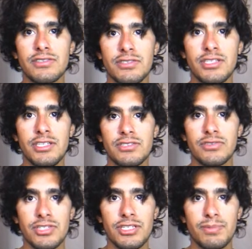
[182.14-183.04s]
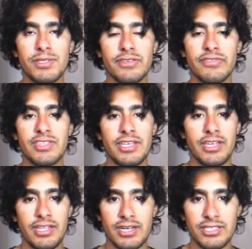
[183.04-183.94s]
or this or this piece of
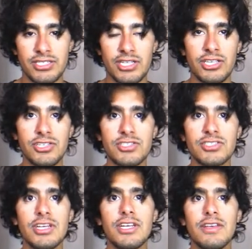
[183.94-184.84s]
data changes,